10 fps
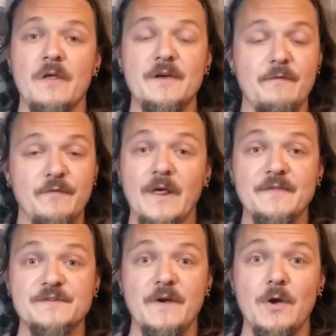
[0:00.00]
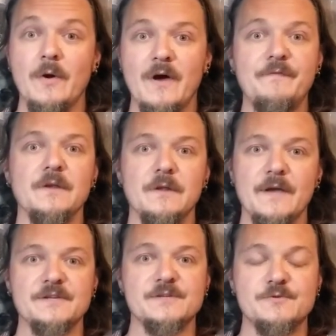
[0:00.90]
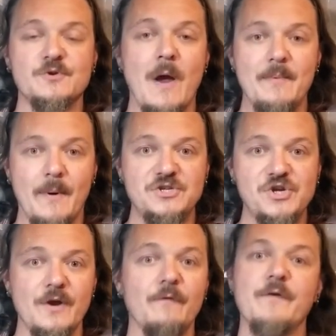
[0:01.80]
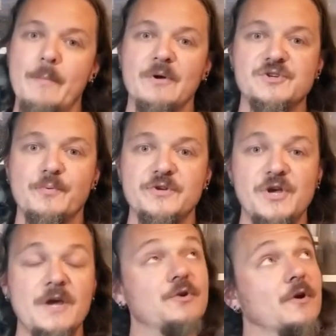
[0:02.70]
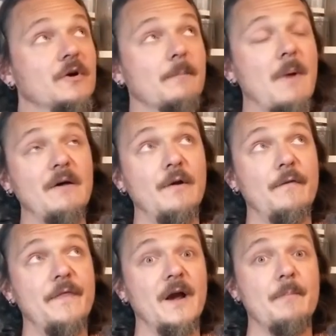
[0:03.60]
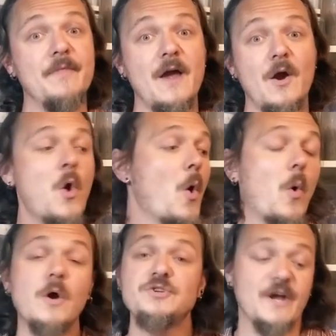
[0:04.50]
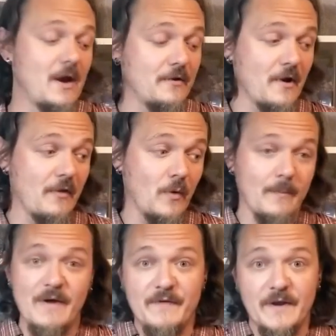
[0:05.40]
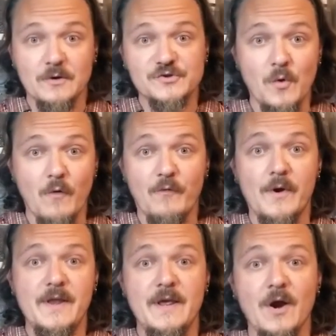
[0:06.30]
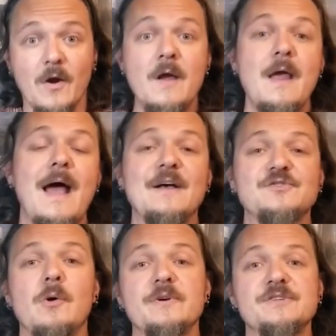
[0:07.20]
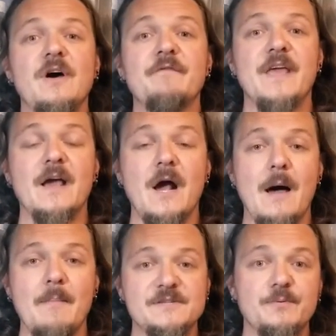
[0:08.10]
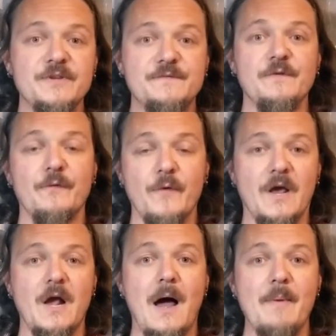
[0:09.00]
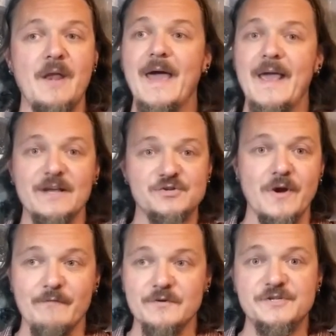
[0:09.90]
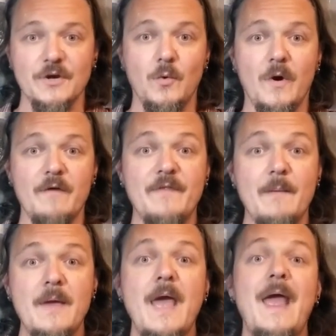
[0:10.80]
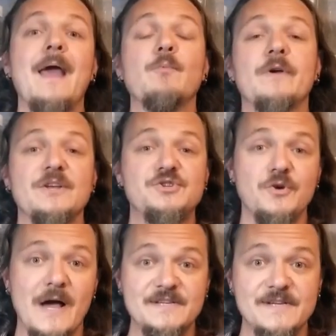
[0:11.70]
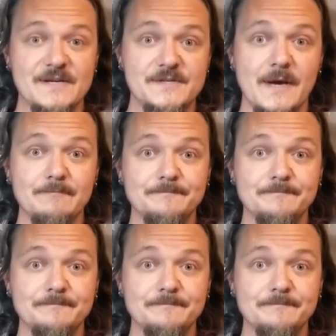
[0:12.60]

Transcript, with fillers: that, if you like this video enough that you'd like to subscribe to my channel, very much appreciated. You can click my little thing up there, or check out another one of my videos over in here. As always, love to get comments. Please feel free to comment. I answer every single one of them, and we'll catch you guys next time.